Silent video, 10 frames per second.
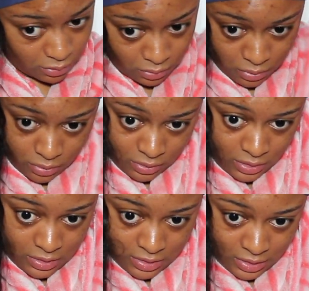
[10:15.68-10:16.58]
Ooh, this
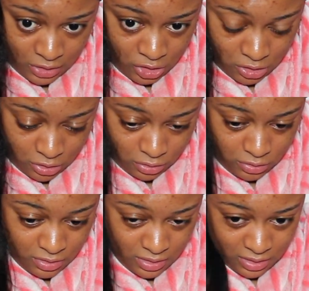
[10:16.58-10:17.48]
is actually
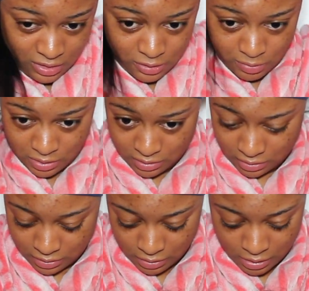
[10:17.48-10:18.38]
harder than I expected.
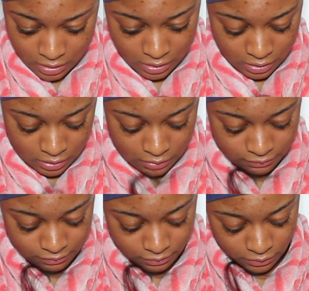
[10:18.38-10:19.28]

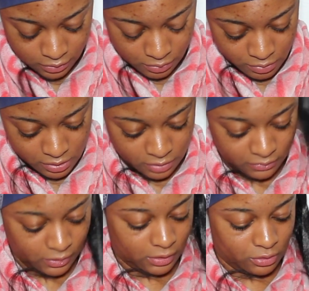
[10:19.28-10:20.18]
Let me see
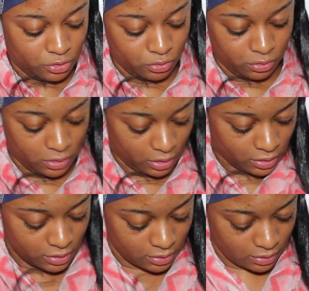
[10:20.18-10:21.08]
if I can show you
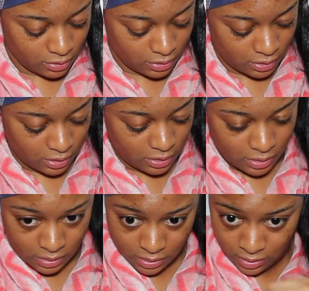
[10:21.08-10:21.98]
guys
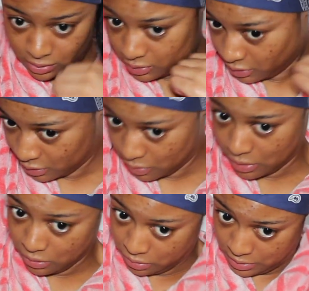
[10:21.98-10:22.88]
in a
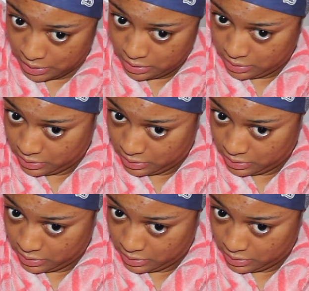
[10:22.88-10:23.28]
better way.